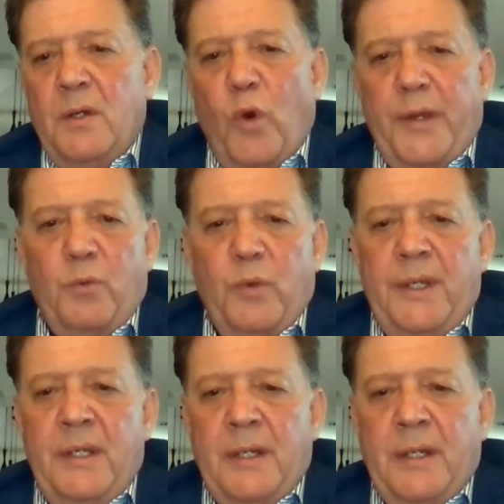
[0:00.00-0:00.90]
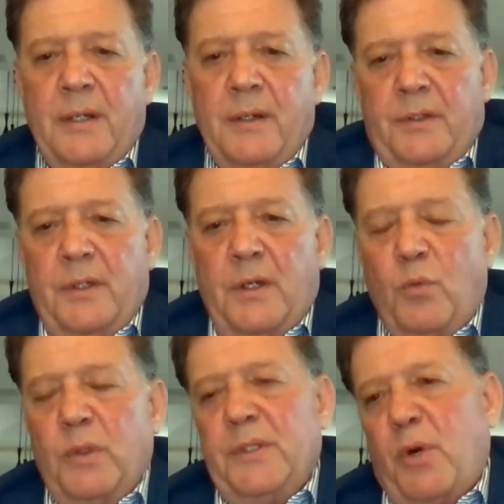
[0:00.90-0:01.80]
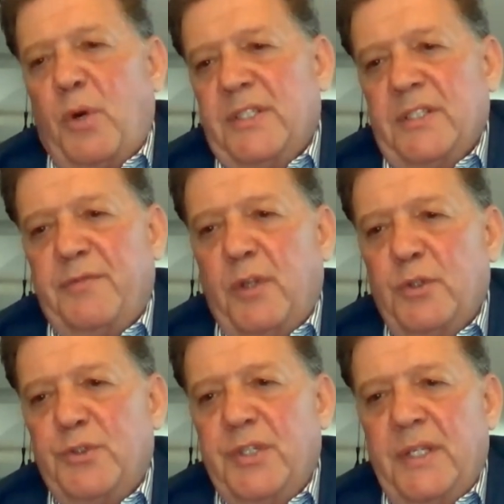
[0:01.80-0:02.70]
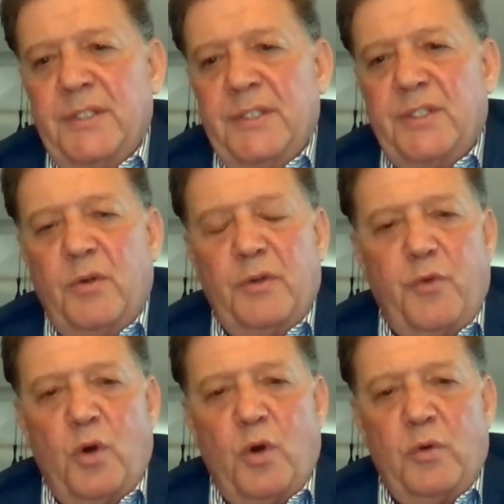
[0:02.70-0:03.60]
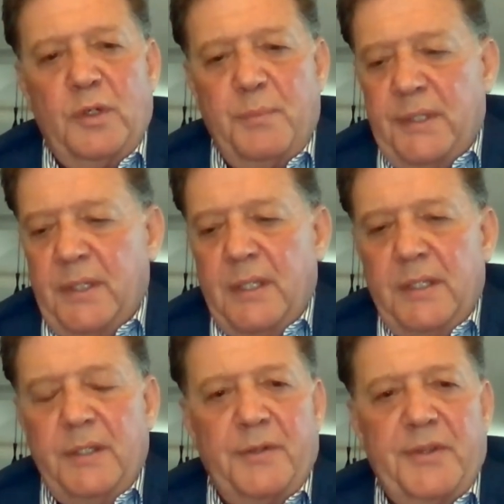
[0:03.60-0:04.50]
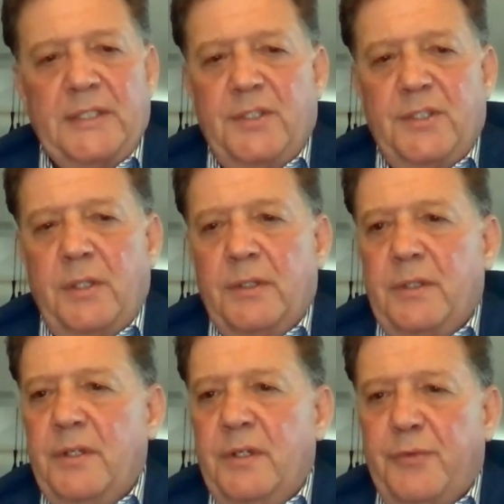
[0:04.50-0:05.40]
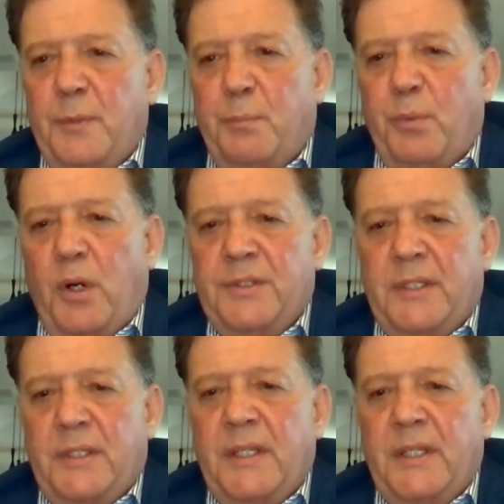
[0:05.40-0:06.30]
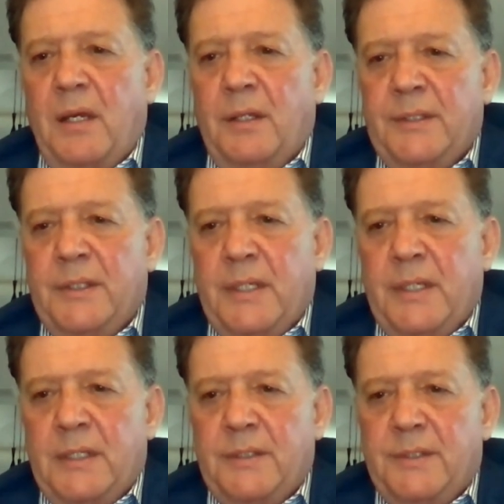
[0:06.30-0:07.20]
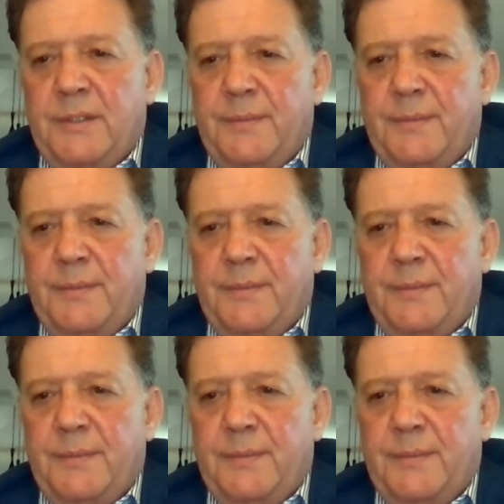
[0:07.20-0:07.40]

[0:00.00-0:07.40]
whether we, you know, what the process flow sheet is going forward, but you know, things look good for the project in that context.